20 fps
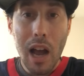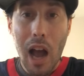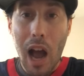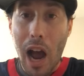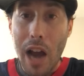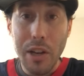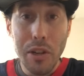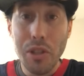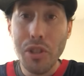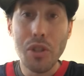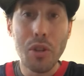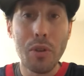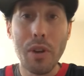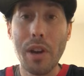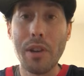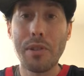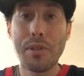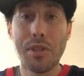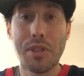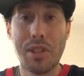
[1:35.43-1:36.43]
I just don't
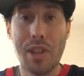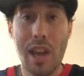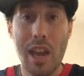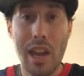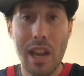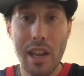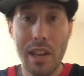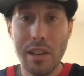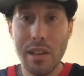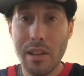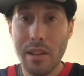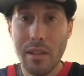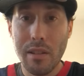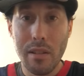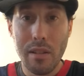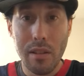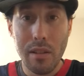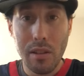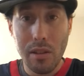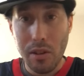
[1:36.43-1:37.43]
understand,
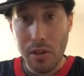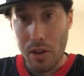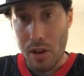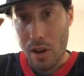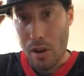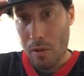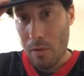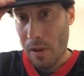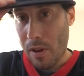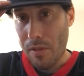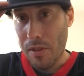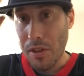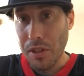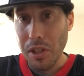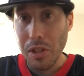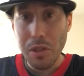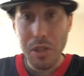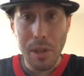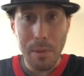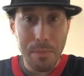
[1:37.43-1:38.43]
you know, and this
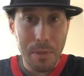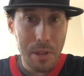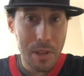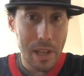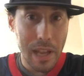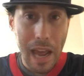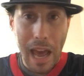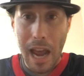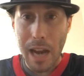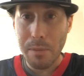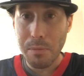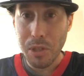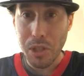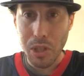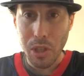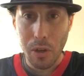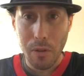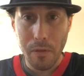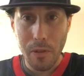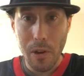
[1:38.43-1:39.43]
is something that Adam
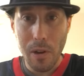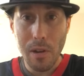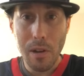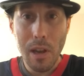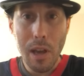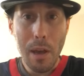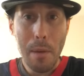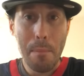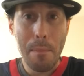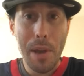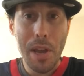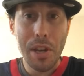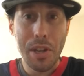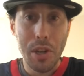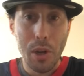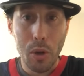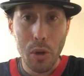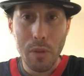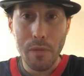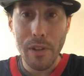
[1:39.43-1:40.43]
Silver made
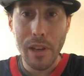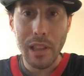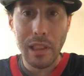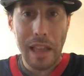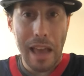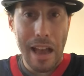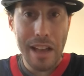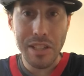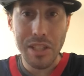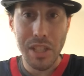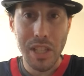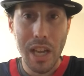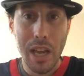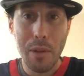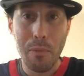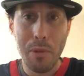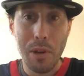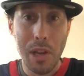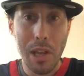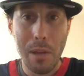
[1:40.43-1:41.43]
note of it last
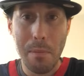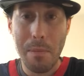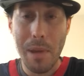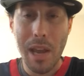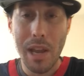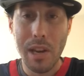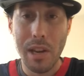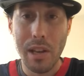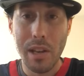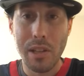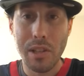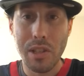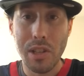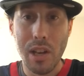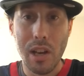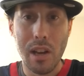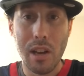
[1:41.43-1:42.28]
night when he made his